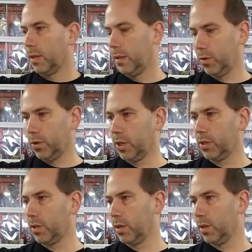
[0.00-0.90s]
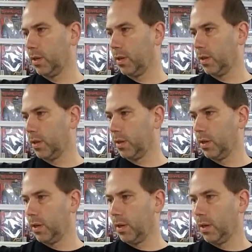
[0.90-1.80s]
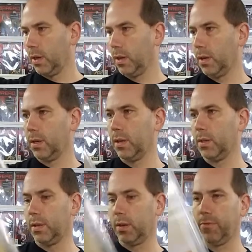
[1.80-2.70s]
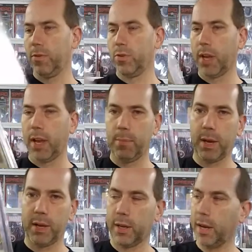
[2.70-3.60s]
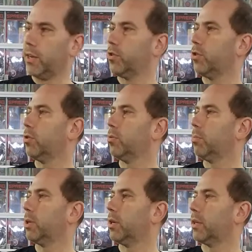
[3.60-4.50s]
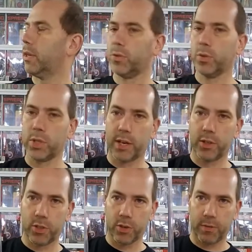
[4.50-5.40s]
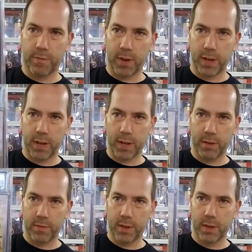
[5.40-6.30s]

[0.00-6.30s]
These are just, let's see. First Ant-Man in costume, Tales to Astonish 35.